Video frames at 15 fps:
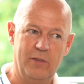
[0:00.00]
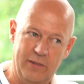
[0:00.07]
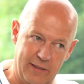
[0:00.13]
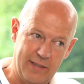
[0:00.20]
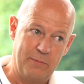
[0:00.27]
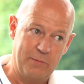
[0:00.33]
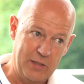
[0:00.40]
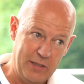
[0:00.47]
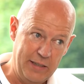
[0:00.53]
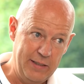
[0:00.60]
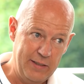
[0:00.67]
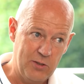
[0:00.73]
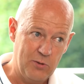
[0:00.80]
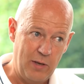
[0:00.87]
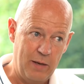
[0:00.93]
something
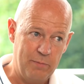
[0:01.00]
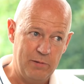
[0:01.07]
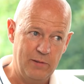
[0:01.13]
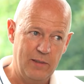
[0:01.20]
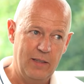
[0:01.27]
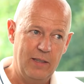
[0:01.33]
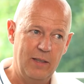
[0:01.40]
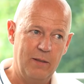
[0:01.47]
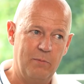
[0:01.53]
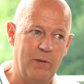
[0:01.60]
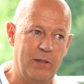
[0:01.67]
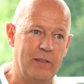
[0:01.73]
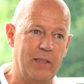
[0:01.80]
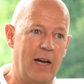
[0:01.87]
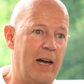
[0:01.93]
needs to happen,
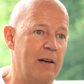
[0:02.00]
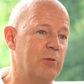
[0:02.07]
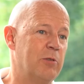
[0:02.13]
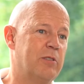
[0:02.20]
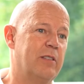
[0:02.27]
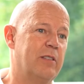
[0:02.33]
but I would